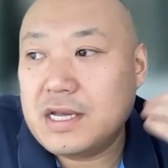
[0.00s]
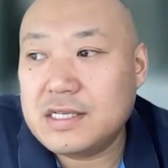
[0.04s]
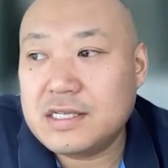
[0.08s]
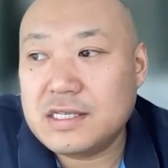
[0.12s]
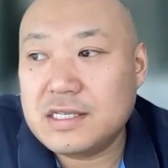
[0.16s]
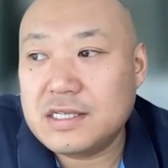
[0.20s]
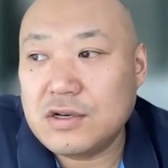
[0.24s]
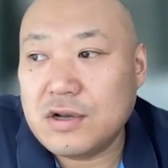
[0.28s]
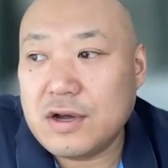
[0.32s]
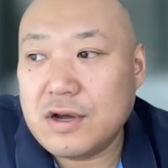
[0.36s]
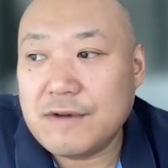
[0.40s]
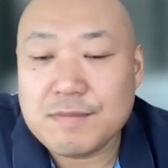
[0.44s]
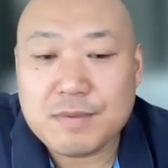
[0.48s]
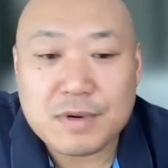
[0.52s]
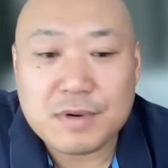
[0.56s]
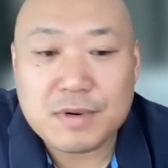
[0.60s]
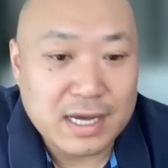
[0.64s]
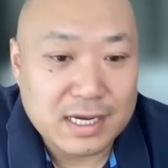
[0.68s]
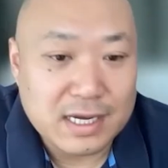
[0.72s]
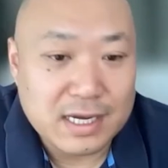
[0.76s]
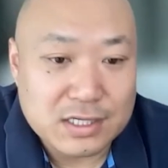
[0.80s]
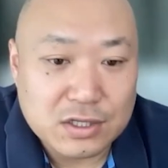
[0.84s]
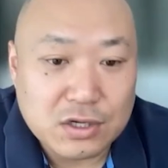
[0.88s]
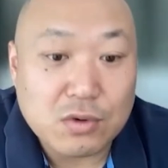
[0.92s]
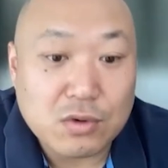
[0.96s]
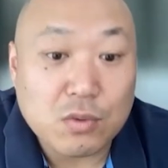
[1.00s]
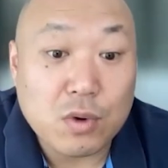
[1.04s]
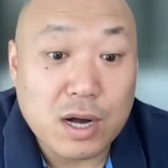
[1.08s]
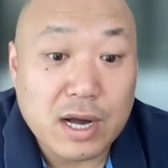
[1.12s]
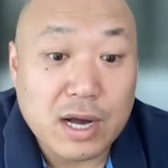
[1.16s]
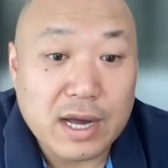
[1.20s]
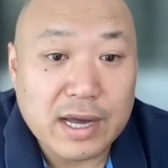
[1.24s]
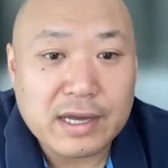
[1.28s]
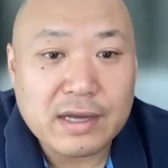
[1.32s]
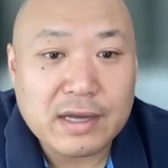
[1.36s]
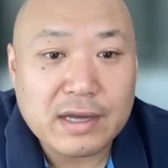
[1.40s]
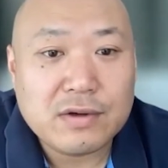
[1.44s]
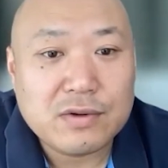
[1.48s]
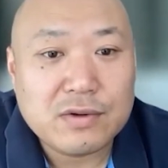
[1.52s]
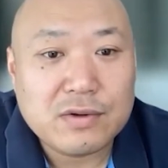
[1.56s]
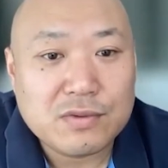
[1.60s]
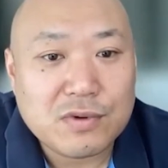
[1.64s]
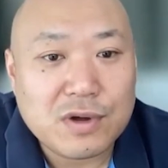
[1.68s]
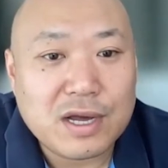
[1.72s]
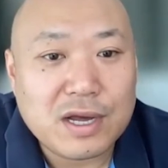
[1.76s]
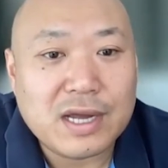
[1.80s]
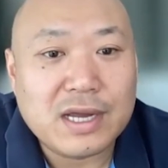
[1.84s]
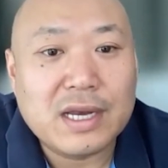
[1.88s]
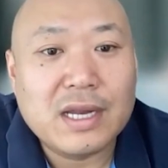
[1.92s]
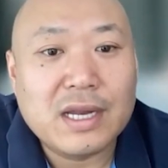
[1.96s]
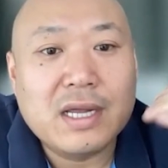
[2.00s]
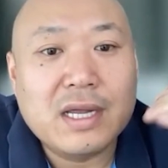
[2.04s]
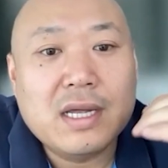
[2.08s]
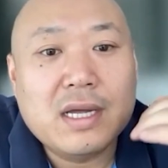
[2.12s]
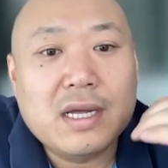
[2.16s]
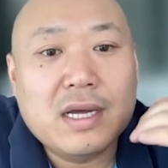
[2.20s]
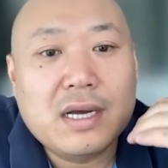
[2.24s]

guess, everybody has their why, right?